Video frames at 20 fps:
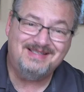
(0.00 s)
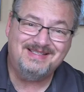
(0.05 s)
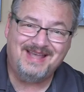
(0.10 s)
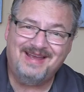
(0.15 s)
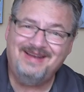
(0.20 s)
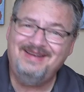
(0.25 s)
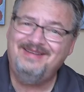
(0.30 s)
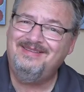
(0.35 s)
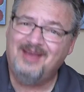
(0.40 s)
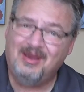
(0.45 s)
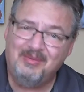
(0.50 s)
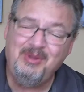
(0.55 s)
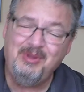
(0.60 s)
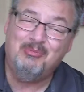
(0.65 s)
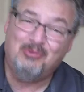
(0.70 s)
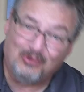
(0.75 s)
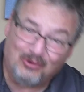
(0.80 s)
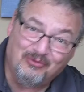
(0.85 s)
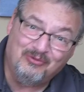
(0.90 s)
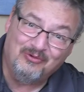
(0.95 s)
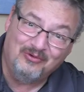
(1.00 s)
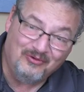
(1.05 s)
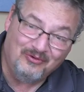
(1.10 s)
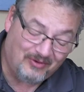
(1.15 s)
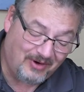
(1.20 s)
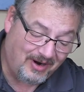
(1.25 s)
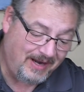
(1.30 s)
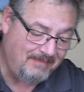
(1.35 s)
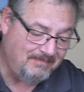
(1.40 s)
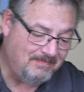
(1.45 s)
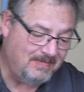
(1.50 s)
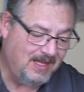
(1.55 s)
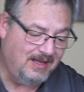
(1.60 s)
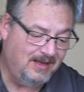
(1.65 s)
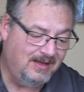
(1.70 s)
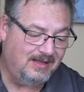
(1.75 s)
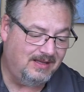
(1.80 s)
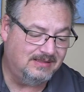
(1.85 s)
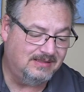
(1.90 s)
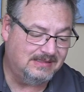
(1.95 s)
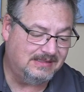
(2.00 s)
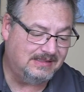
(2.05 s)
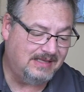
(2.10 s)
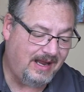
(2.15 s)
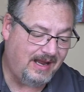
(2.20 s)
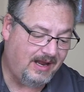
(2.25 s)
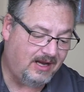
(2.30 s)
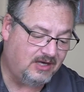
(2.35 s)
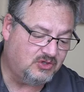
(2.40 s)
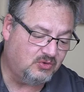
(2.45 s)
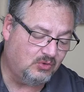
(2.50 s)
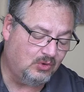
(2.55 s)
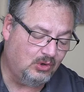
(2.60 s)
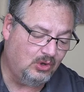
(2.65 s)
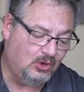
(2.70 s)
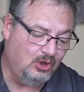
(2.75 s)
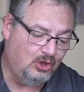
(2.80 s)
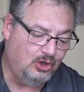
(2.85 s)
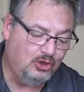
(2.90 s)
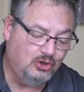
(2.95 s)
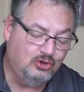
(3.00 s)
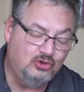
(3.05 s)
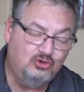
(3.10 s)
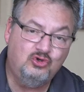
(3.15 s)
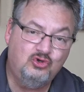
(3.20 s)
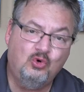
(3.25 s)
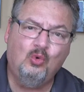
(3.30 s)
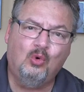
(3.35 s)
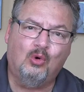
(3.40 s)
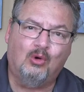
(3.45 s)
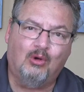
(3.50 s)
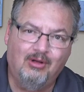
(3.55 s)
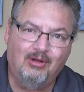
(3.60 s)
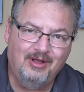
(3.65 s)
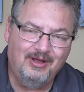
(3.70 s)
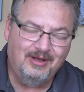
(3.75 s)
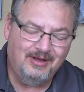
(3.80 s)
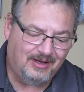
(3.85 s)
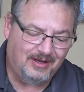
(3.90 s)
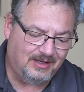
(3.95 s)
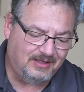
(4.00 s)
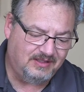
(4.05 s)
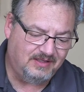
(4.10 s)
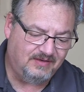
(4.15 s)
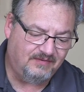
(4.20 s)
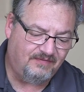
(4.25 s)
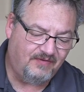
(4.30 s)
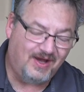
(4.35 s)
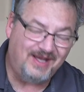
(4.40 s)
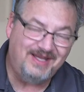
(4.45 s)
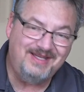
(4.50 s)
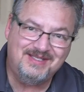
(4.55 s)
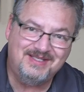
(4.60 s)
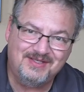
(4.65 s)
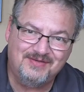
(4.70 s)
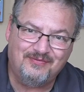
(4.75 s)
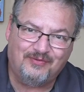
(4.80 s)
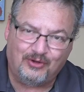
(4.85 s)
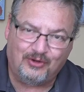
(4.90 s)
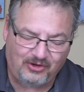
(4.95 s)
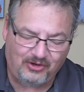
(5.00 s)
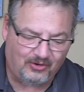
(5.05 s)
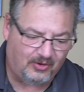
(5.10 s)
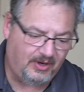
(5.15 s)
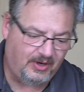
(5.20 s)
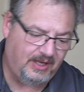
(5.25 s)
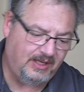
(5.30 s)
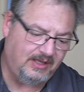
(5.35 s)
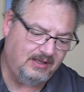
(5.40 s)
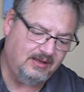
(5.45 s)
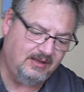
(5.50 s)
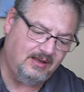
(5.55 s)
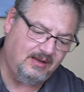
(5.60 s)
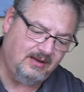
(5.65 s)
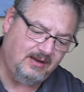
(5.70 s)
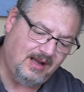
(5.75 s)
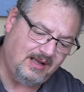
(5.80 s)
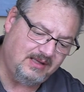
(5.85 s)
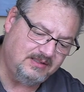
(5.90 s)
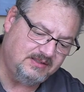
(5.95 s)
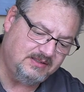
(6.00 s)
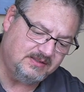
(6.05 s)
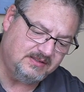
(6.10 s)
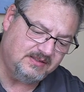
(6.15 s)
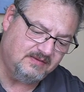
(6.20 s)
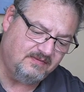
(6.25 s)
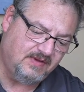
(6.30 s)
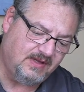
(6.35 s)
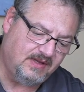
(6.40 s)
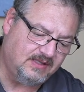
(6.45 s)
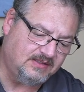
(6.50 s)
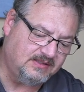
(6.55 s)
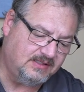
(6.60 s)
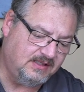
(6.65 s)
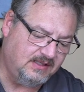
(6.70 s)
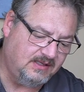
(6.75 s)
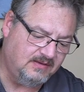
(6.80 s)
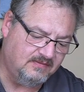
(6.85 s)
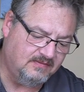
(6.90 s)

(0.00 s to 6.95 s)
It's kind of dummy proof, right? It's an actual tool, a device for curing, and not just a fancy